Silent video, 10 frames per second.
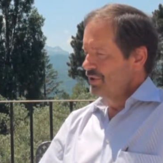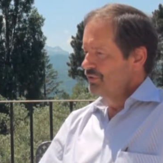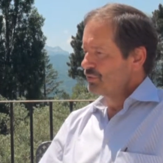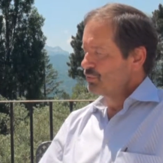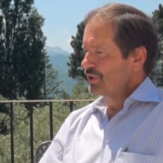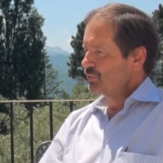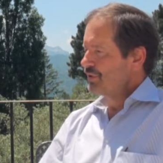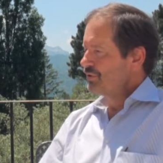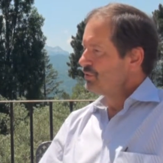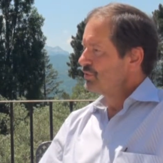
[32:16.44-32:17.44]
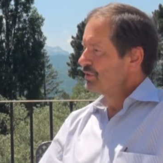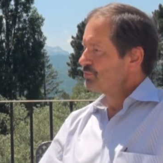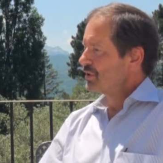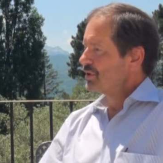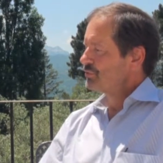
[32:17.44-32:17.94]
the reason we agreed to do it
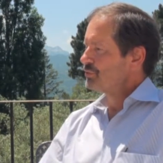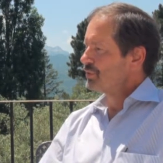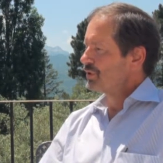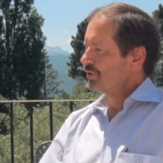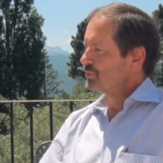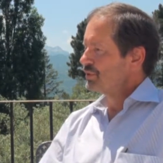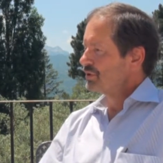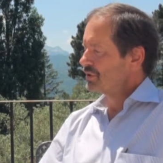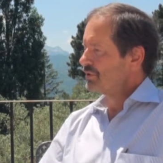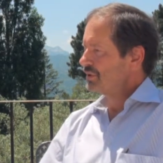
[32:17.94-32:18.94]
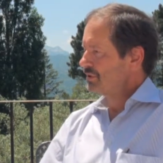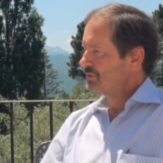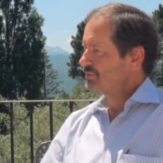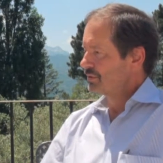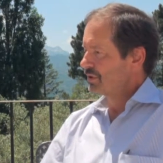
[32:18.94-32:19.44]
in part was because we had already,
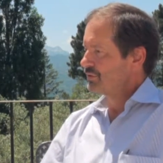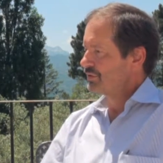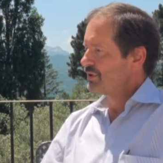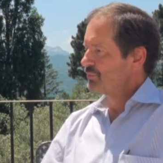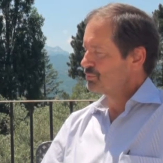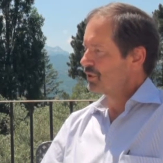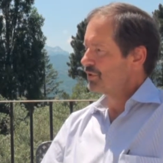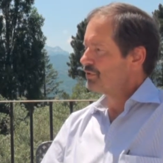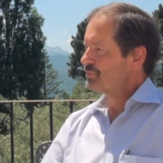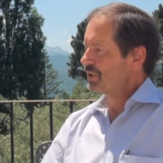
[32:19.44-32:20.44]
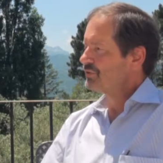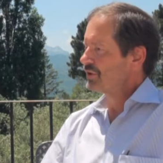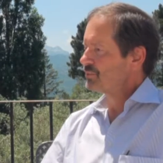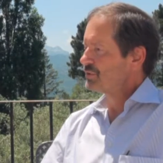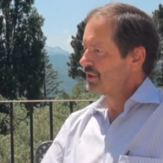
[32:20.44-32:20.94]
Jose was part of my
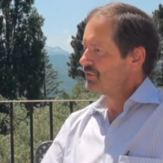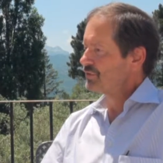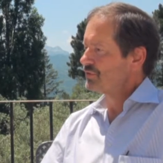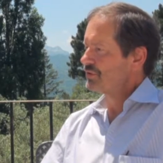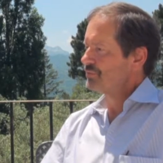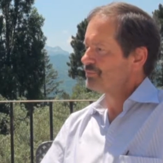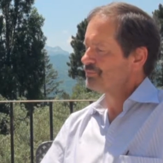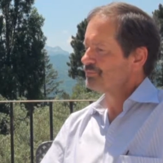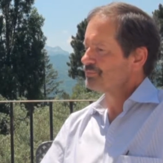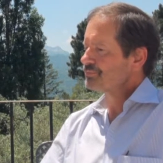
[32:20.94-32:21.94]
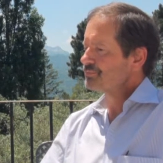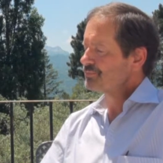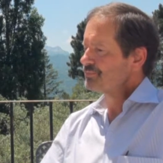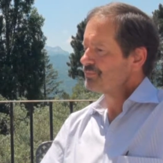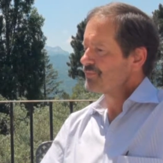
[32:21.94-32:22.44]
Stand Up to Cancer team.
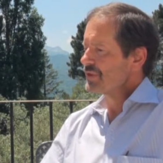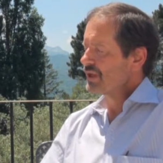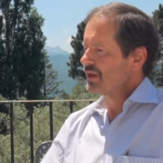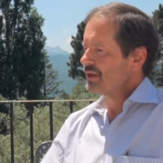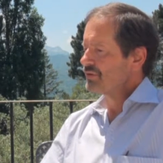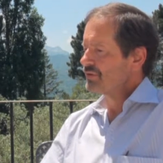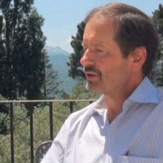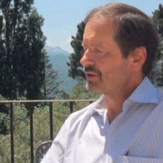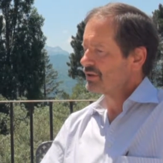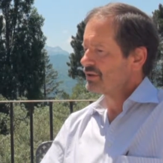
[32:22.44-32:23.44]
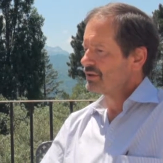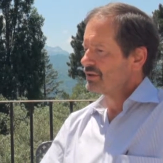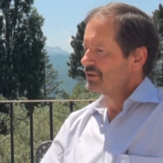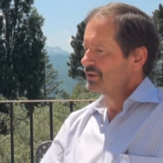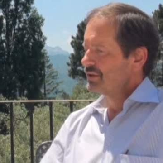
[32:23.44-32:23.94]
And, uh,
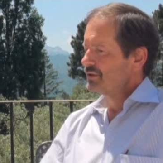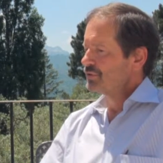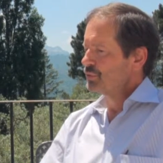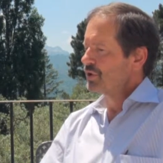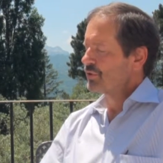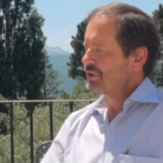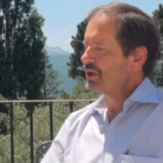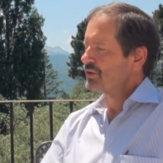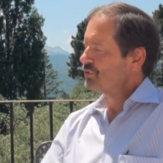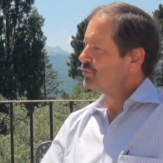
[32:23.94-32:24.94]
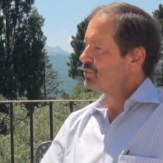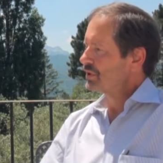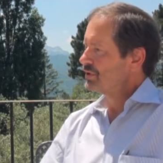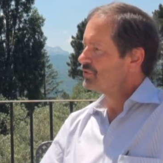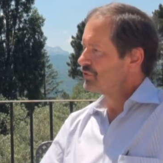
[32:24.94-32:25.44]
and so we already had a good
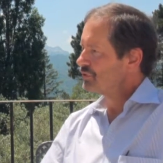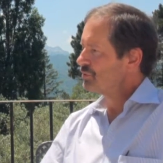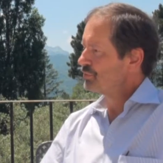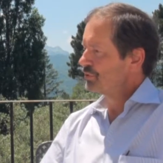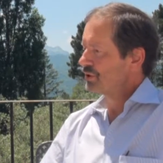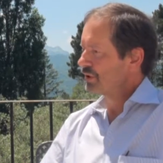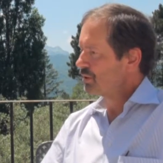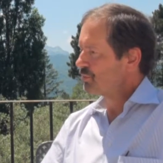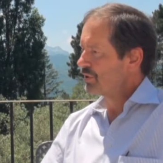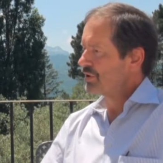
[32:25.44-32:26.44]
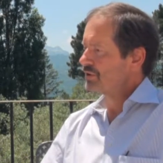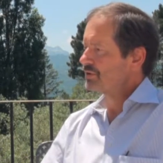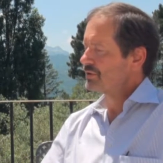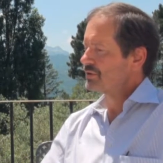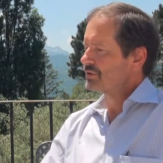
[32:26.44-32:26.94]
relationship. We were collaborating
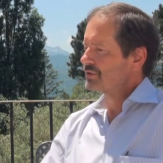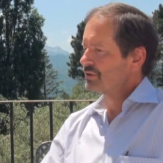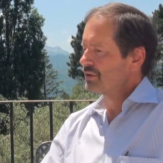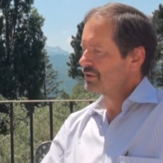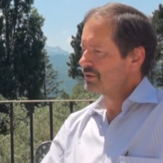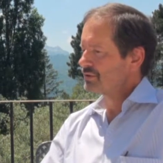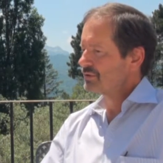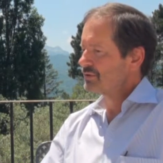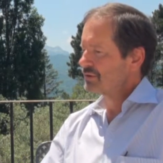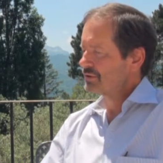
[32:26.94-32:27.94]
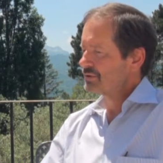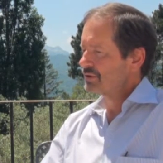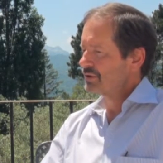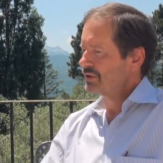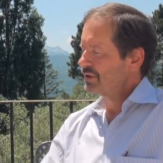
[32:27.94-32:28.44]
on uh,
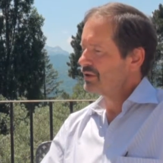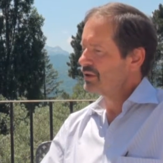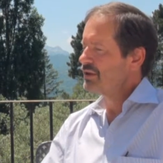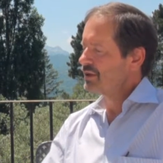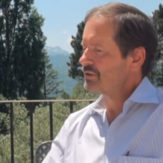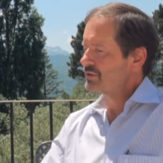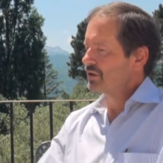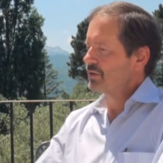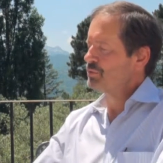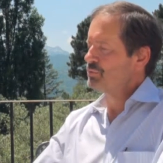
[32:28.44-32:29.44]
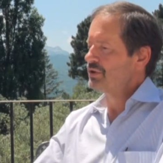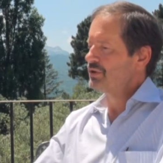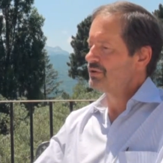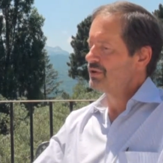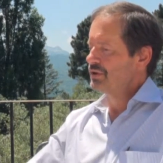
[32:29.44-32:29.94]
And, and, he had
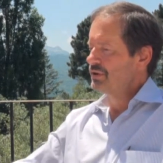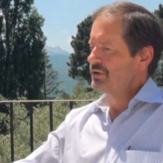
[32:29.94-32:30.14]
complemented,